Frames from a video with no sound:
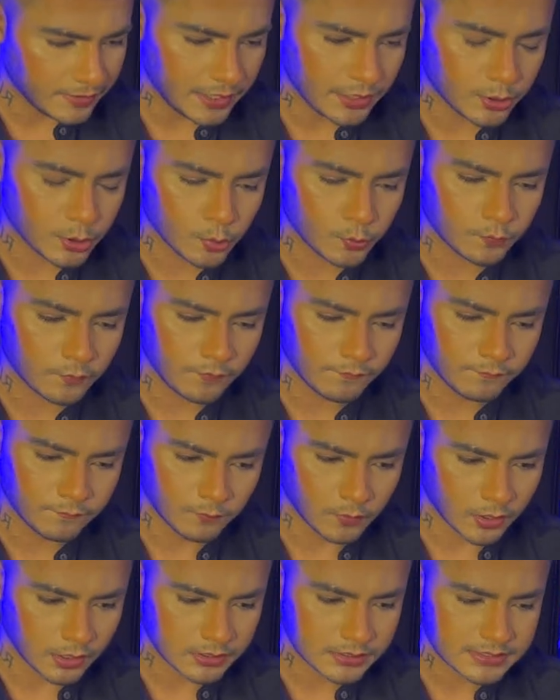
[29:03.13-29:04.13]
8 of
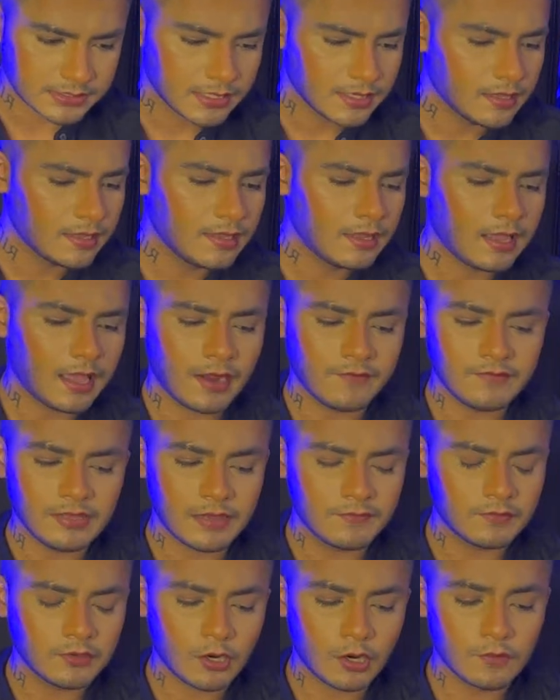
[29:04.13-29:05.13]
Wands. And we
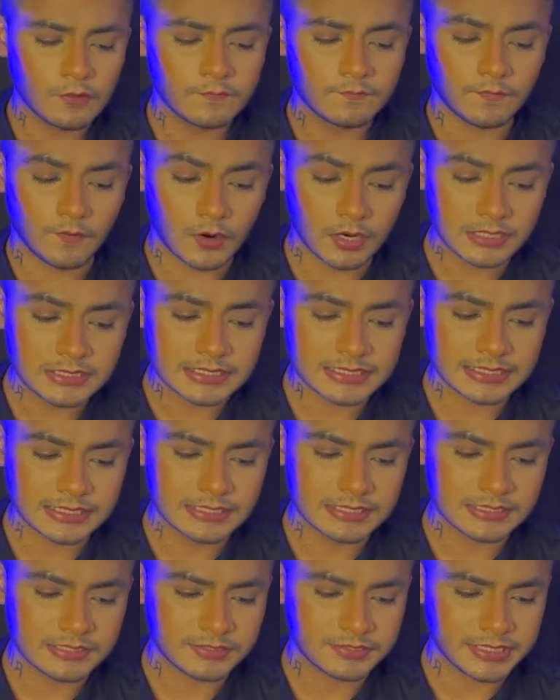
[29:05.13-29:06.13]
have a lot of wands in
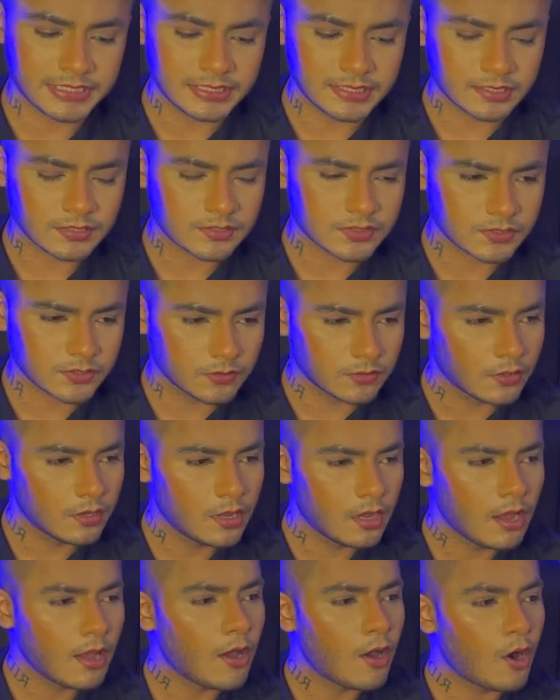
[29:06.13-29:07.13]
this reading. So
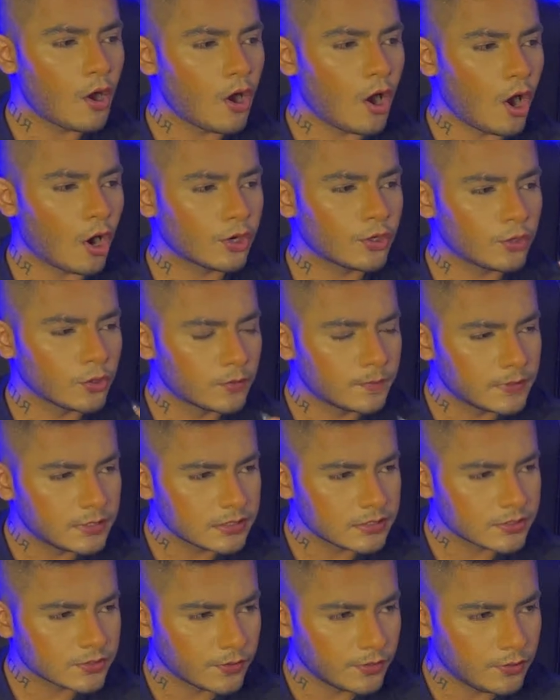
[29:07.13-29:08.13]
October
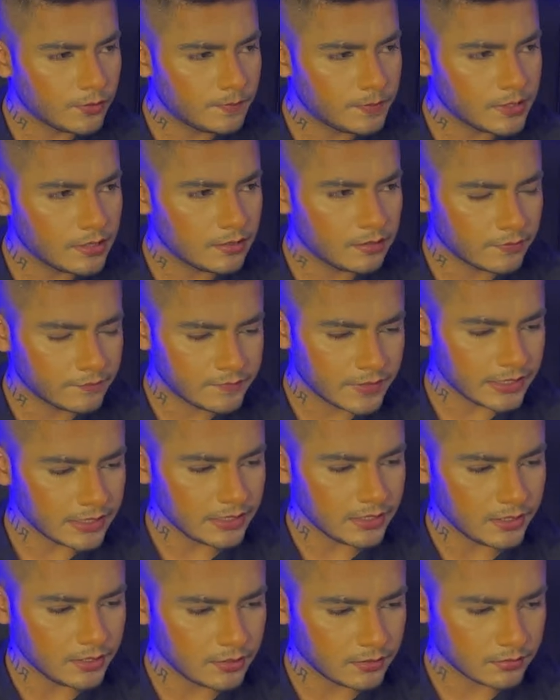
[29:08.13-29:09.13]
is going to be a
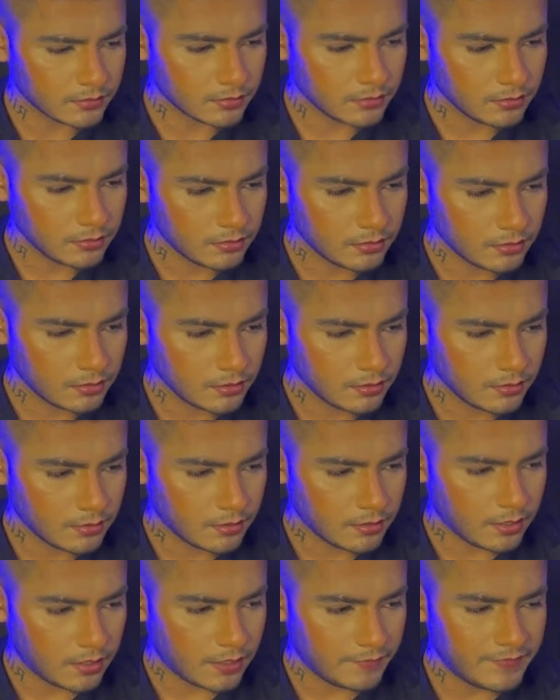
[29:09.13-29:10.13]
very
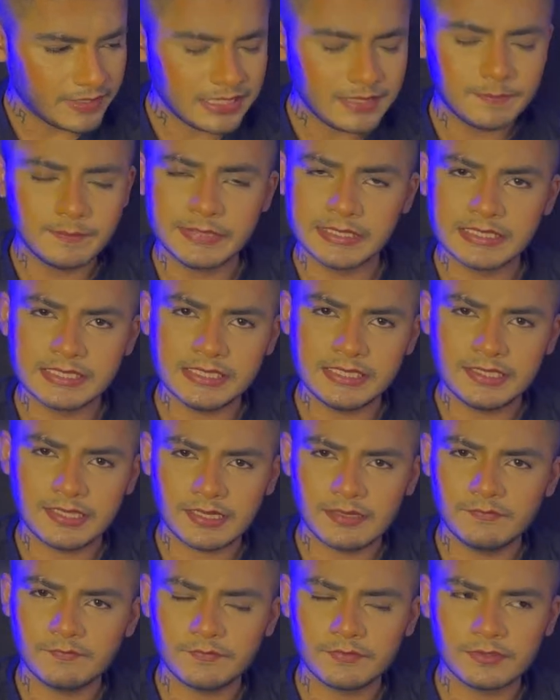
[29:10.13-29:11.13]
busy
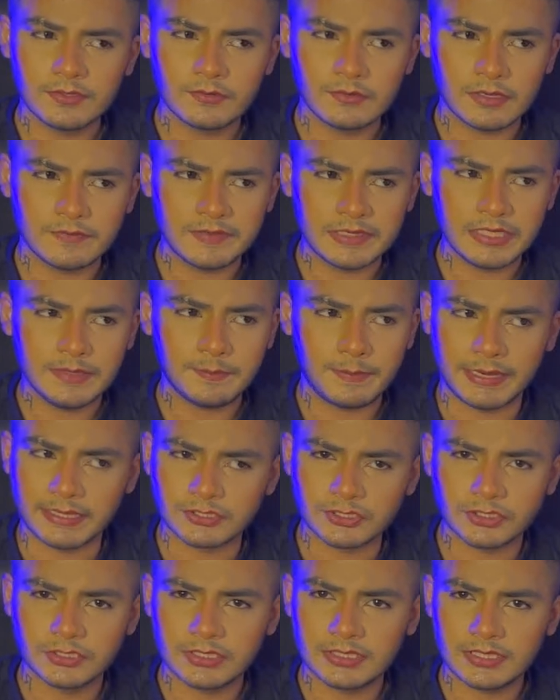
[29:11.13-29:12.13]
time for you, a very
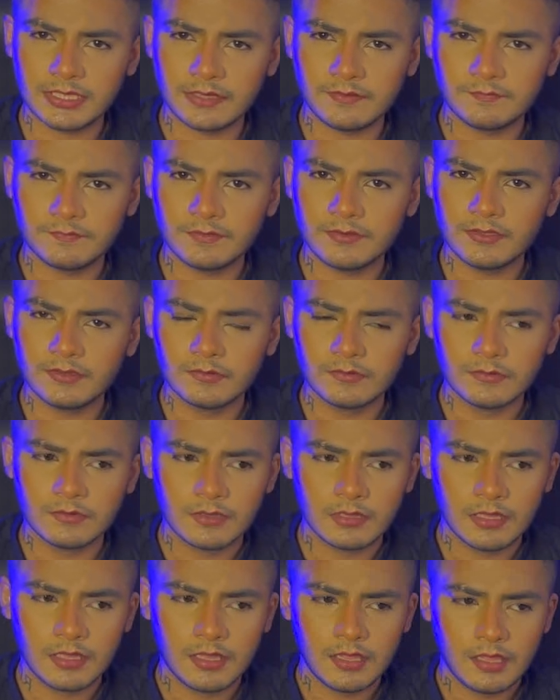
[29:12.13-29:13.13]
passionate time for you,
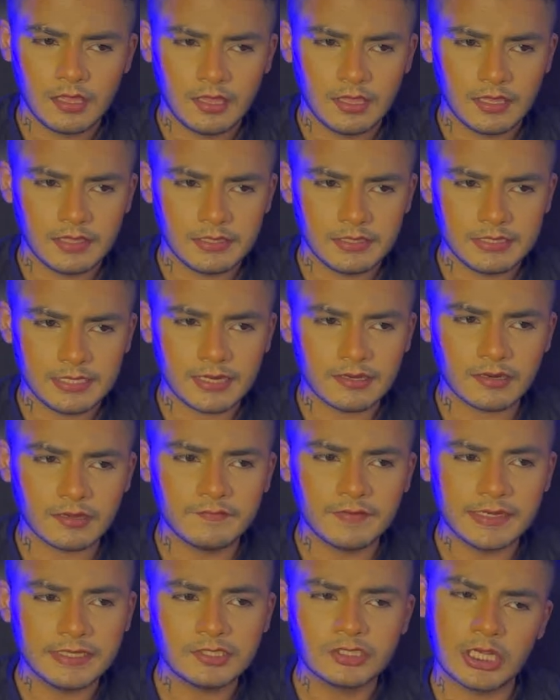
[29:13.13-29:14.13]
yet a
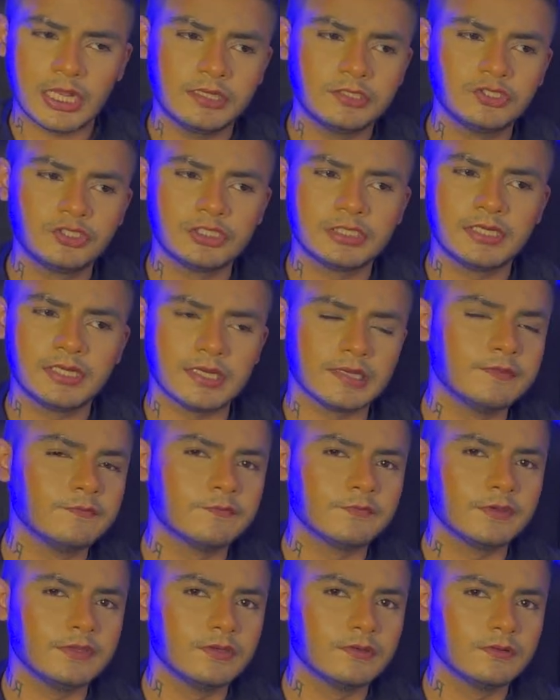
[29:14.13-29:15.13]
very challenging time
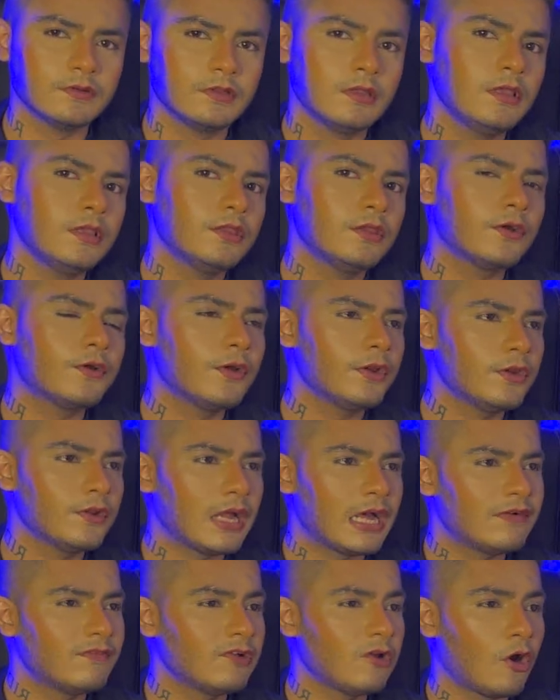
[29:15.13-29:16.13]
for you. You're going to
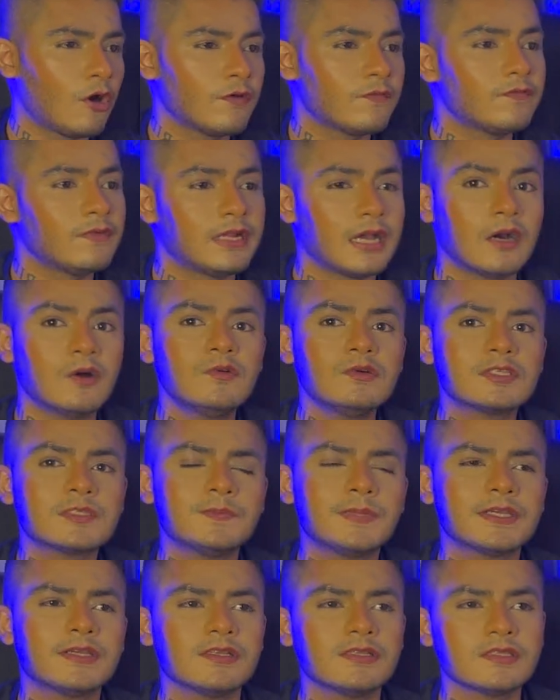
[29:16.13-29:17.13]
have a lot of doubts,
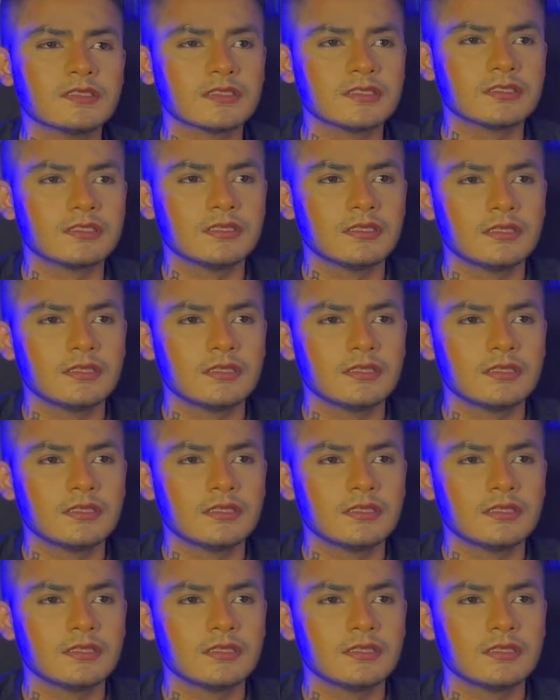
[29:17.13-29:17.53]
because